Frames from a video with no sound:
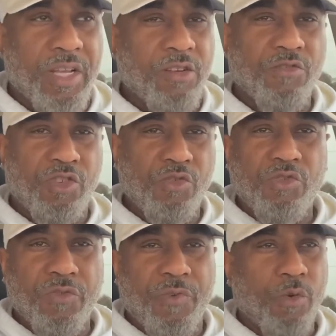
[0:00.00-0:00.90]
I don't choose
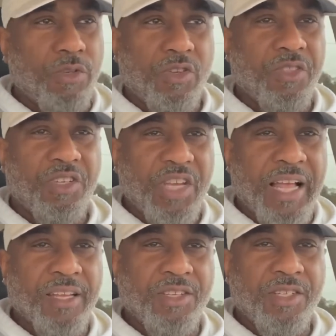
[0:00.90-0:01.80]
to focus on the
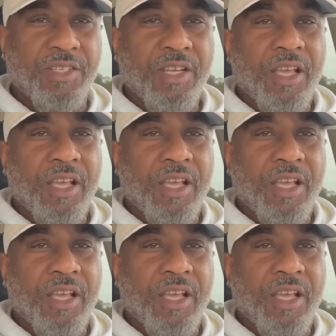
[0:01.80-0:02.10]
challenges.